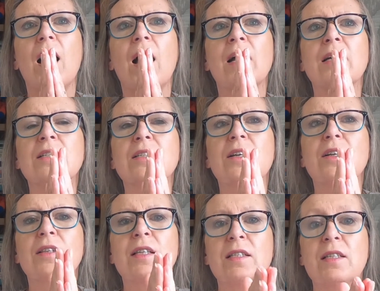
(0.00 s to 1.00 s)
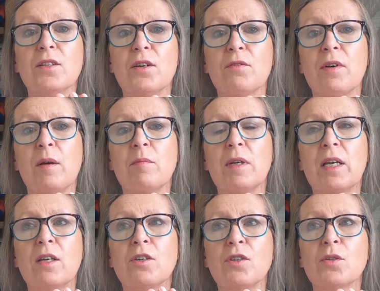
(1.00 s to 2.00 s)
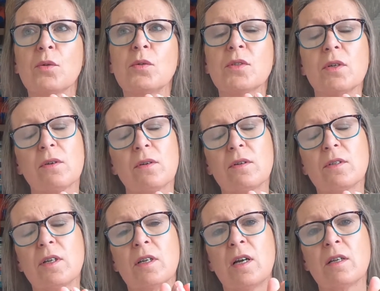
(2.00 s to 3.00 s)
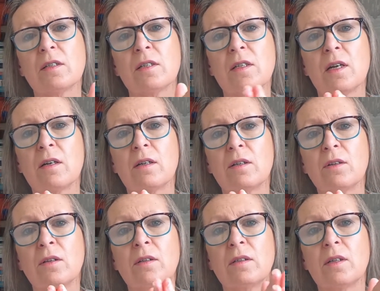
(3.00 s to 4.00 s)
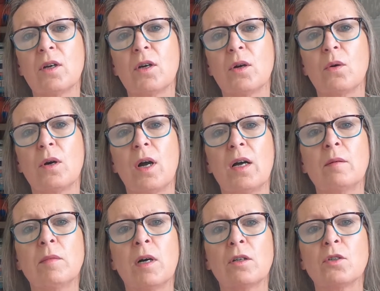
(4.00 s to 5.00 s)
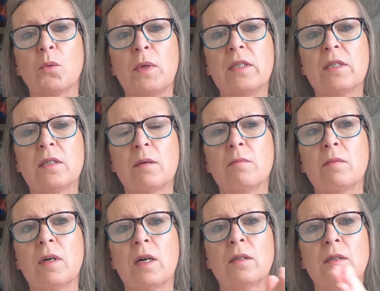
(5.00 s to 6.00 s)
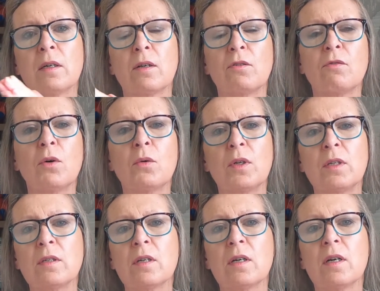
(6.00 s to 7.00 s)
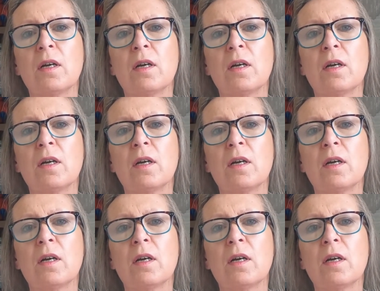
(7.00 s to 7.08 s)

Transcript: And this is her family. She's also got an aunt and uncle, Aunt Winsome and Uncle Roland,